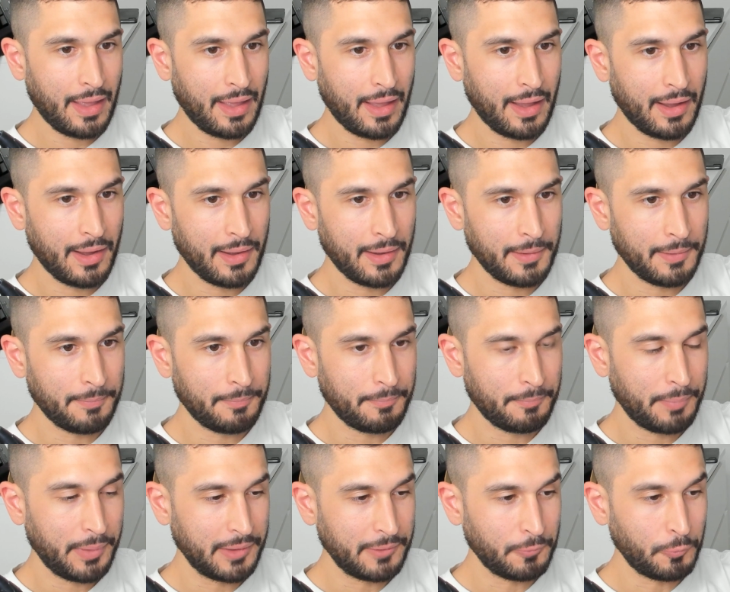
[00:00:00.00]

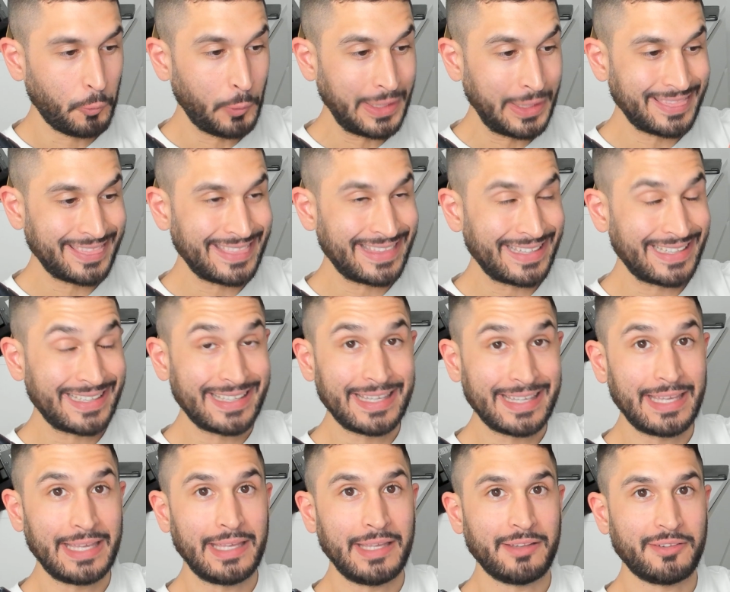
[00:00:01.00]
But with the
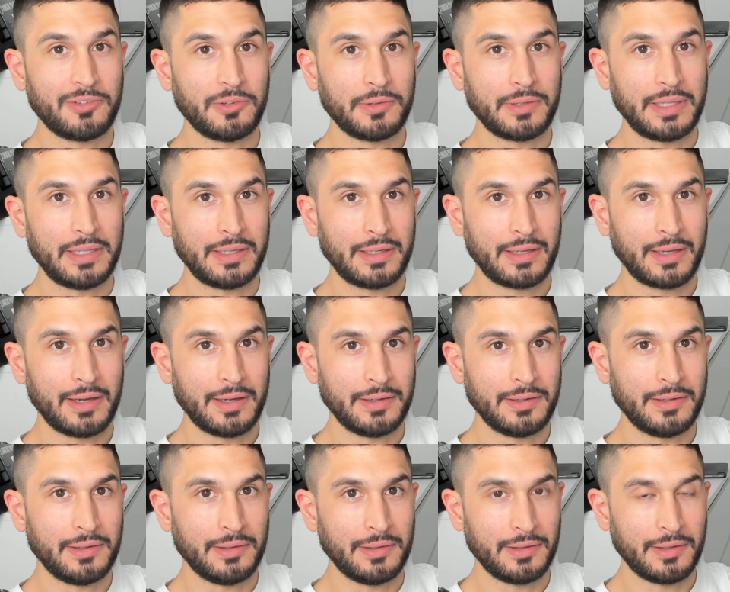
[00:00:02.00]
Kings looking
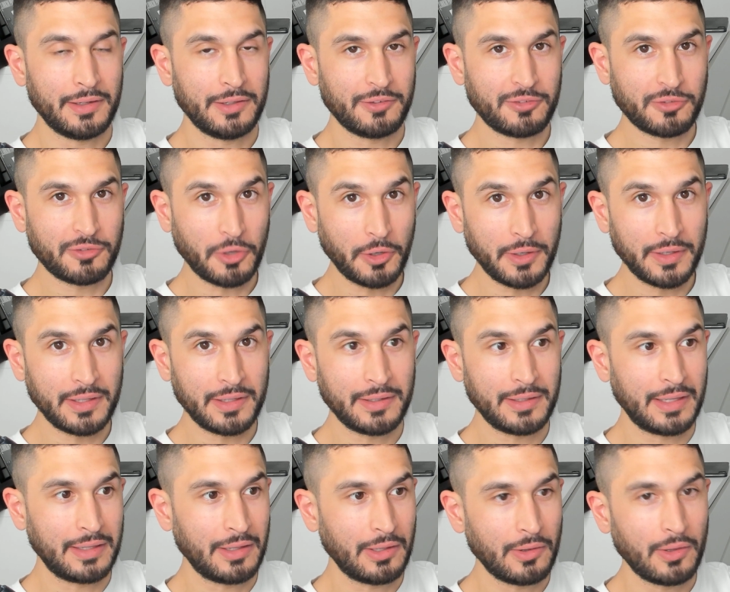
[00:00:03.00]
kind of
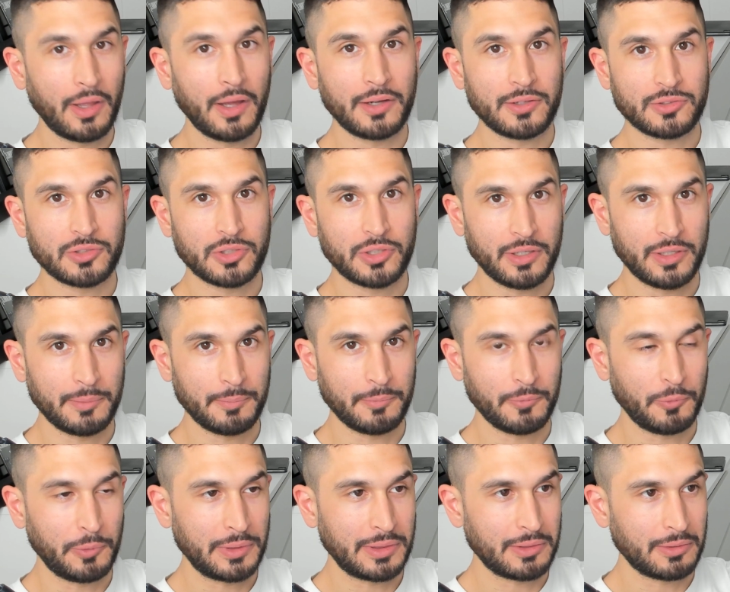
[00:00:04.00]
uncertain in the long
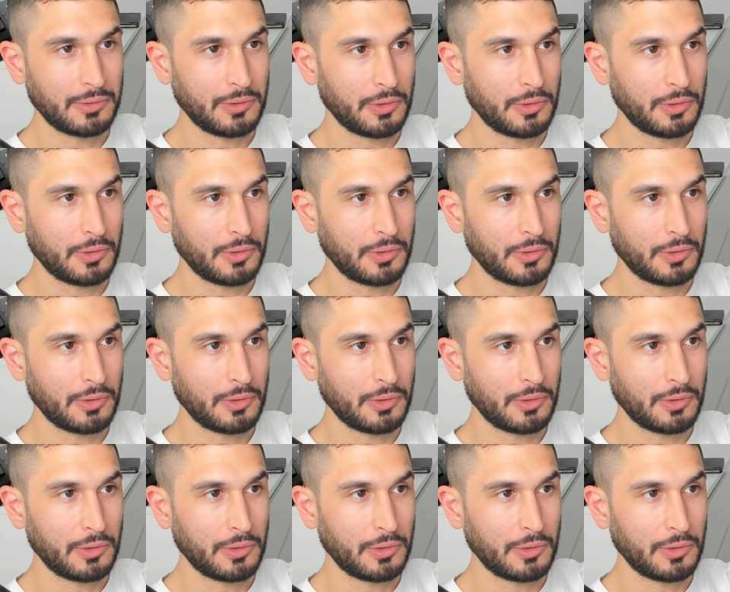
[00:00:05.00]
term with